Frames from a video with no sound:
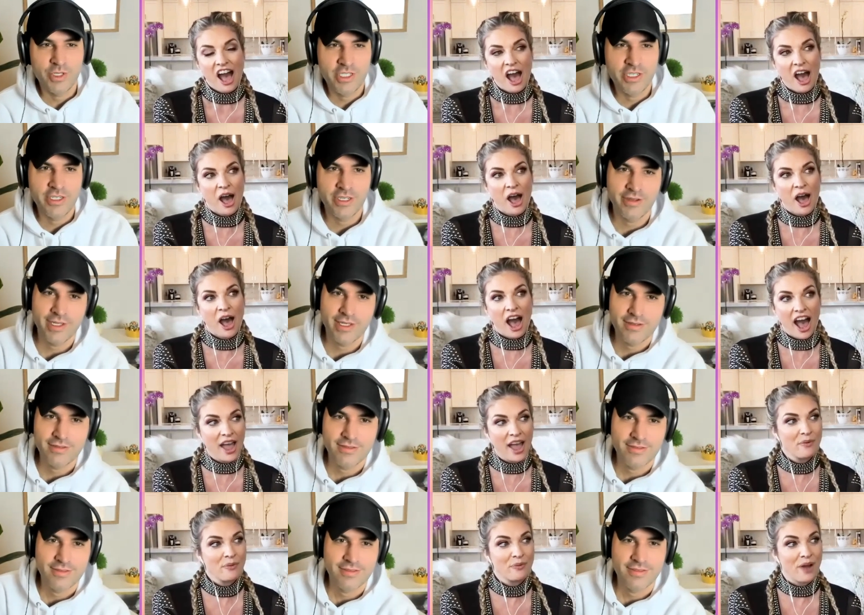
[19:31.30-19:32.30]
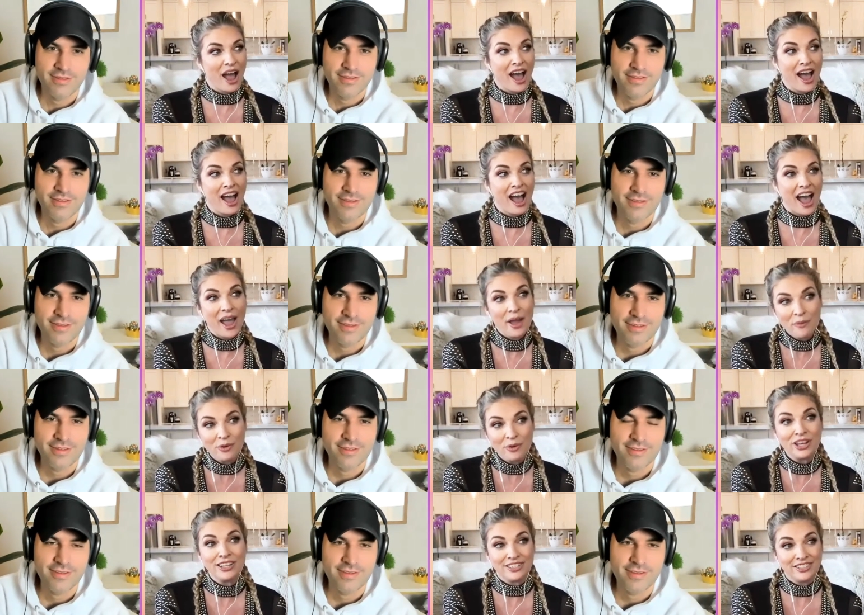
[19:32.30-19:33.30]
Speaker 1: Would you uh, do it? I
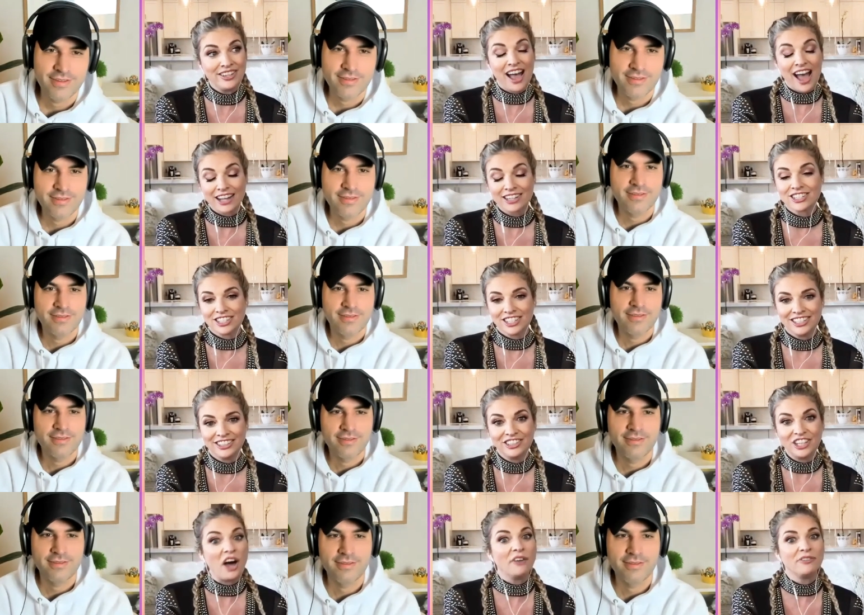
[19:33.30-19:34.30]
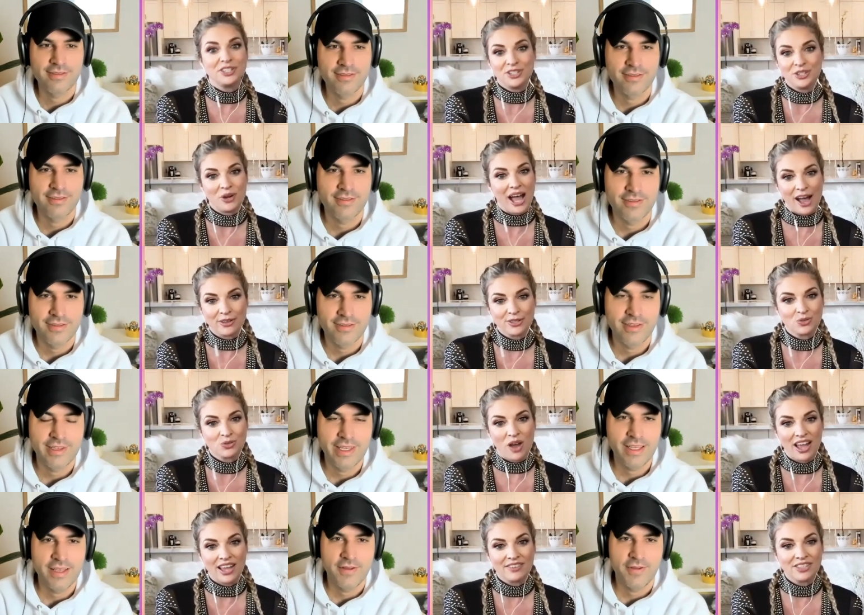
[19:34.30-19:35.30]
I would actually love to do a
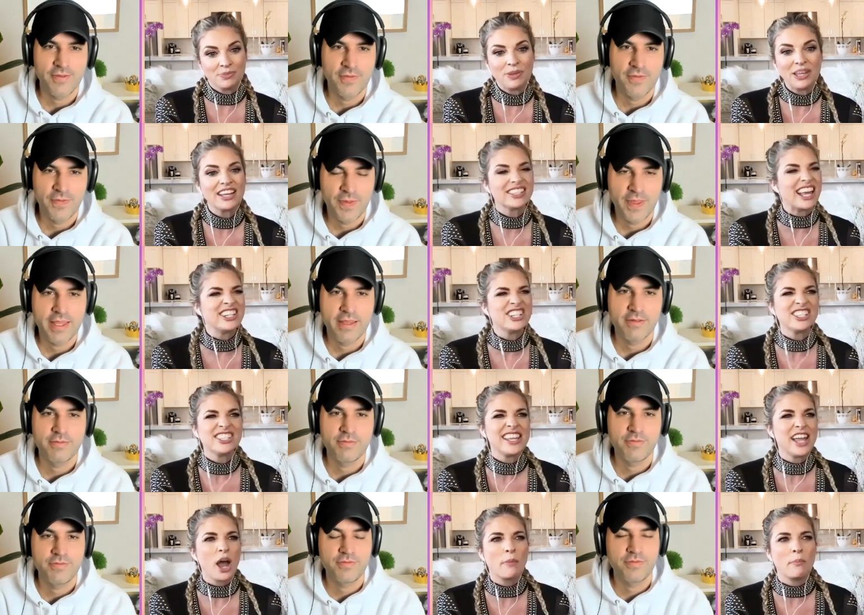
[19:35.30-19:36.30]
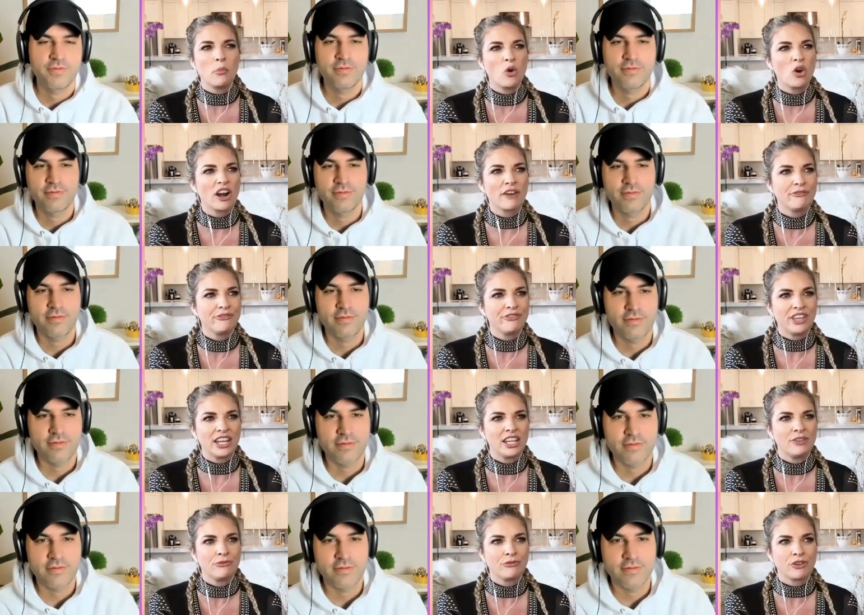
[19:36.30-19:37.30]
Housewives because I just think I'm more
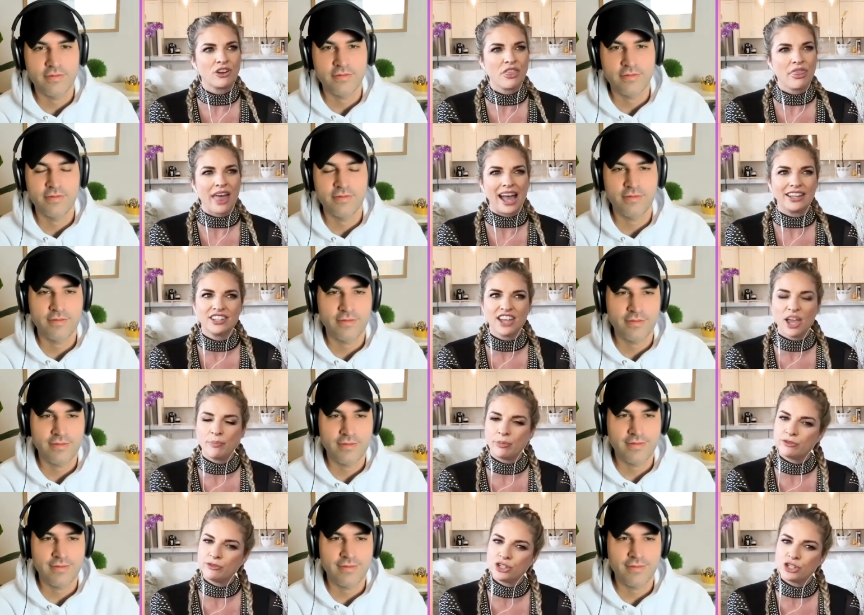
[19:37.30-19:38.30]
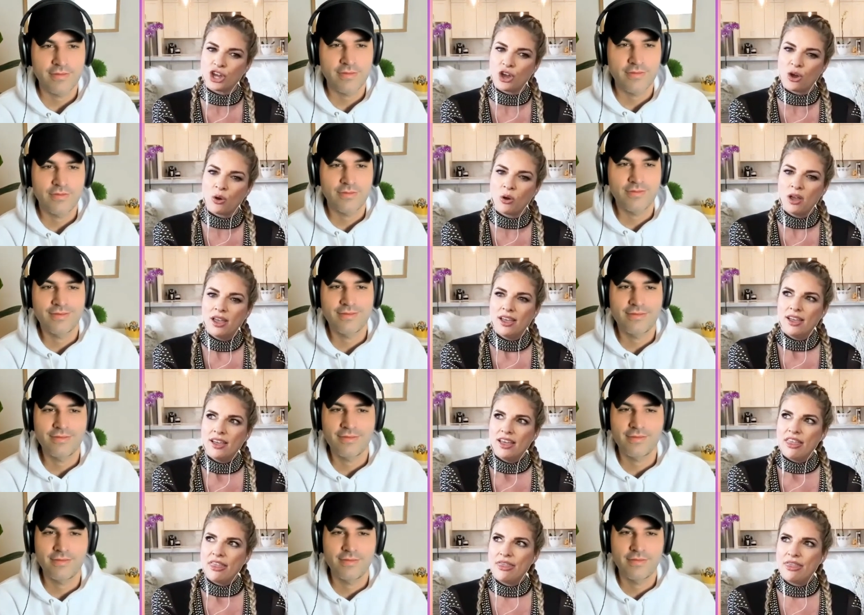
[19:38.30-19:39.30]
fitted for that type of show
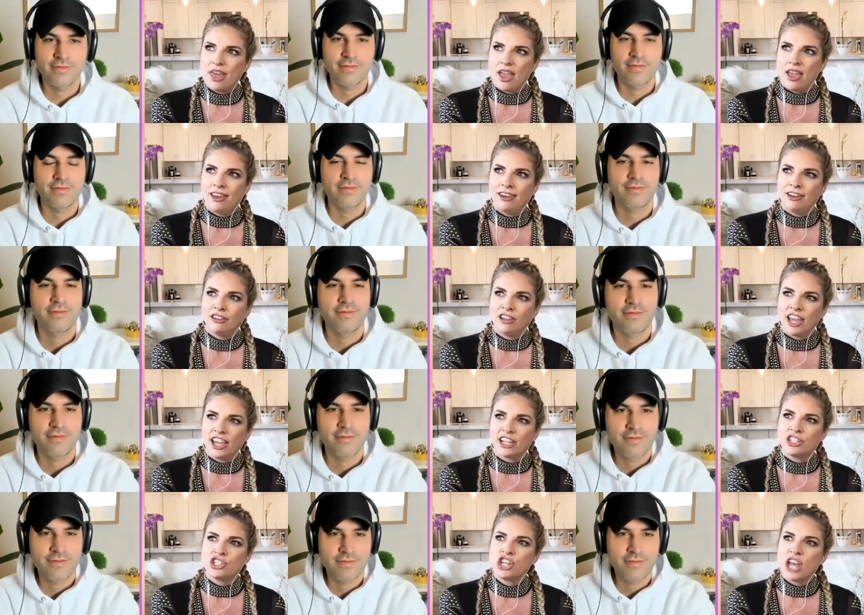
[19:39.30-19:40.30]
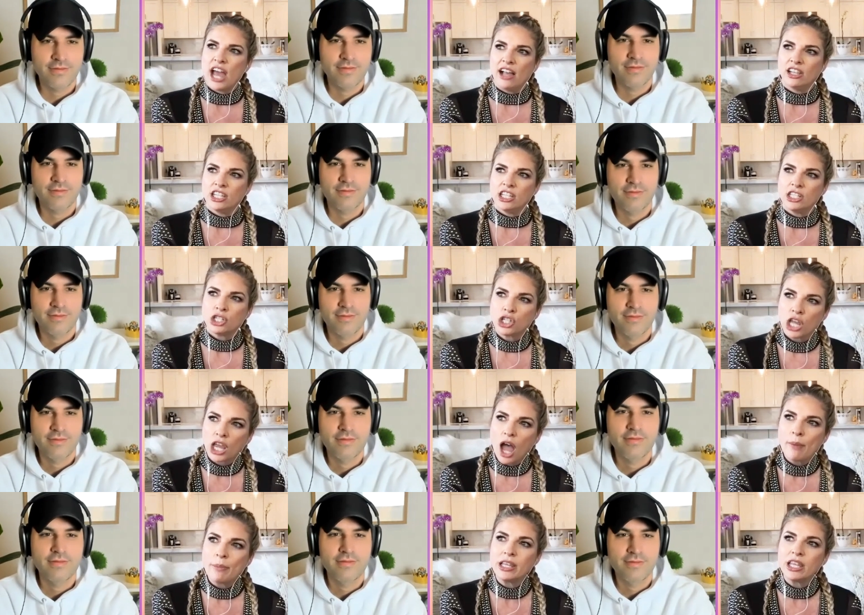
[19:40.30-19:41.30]
than like a challenge.
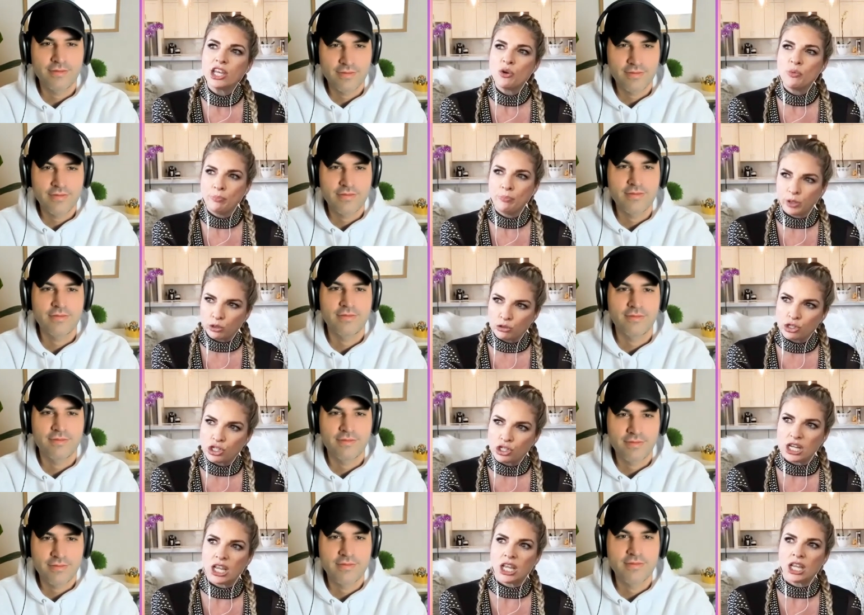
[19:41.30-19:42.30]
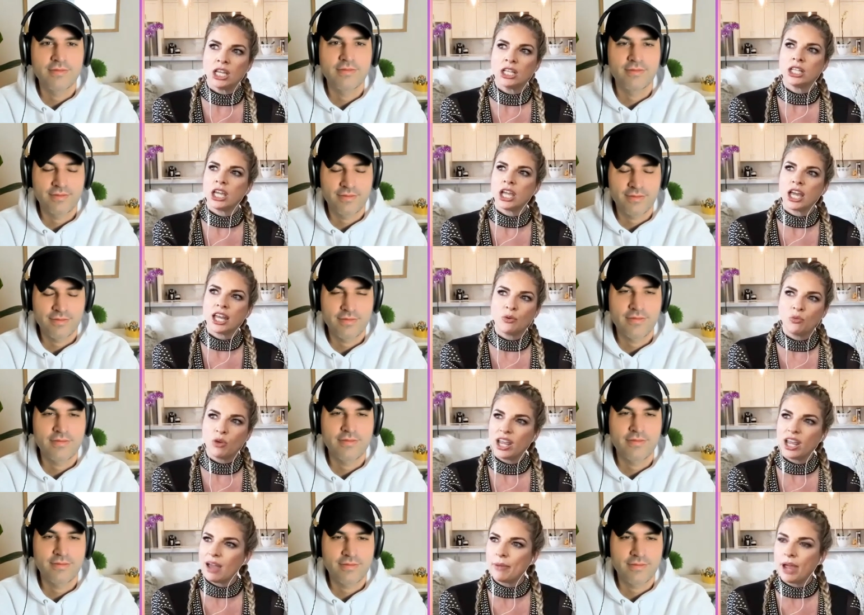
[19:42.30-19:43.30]
Like I'm a little bougie. Like I didn't
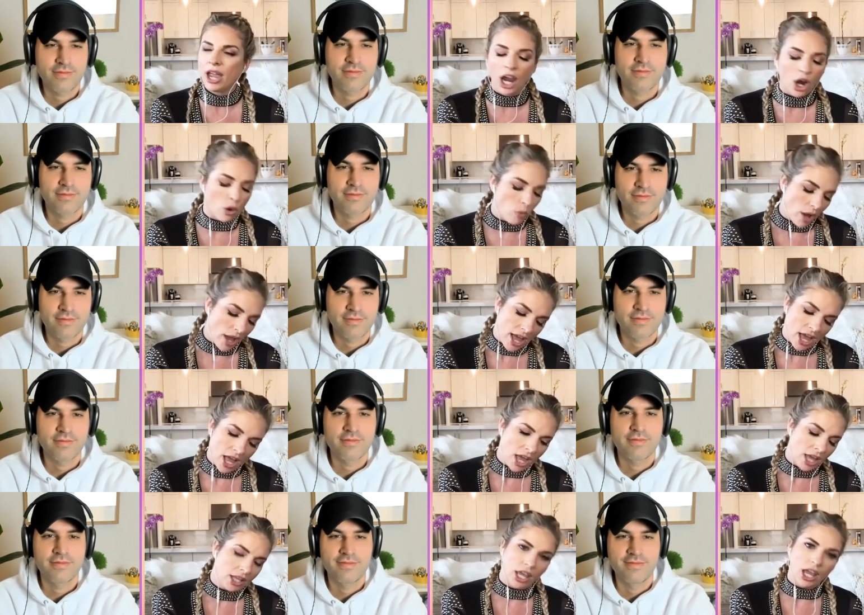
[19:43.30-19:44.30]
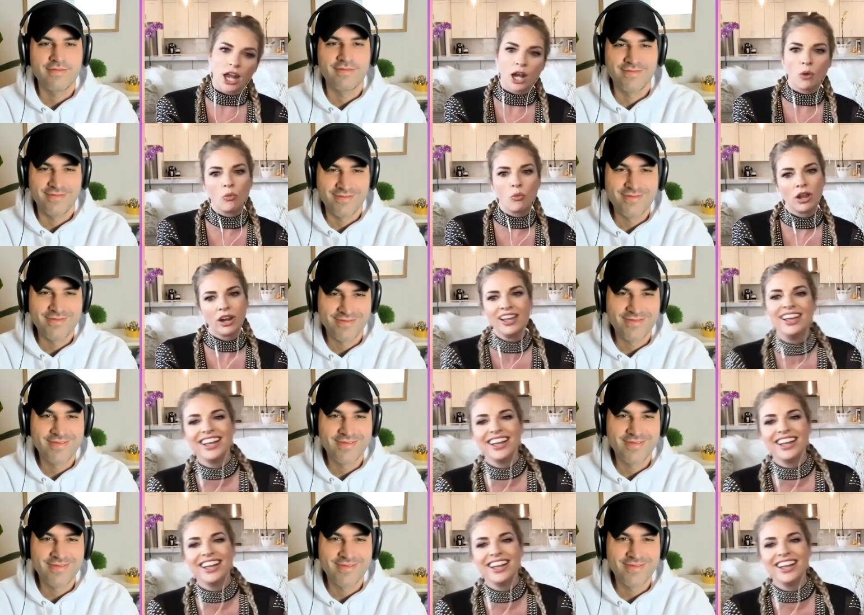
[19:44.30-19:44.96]
want to get my hair wet. Like I didn't want to.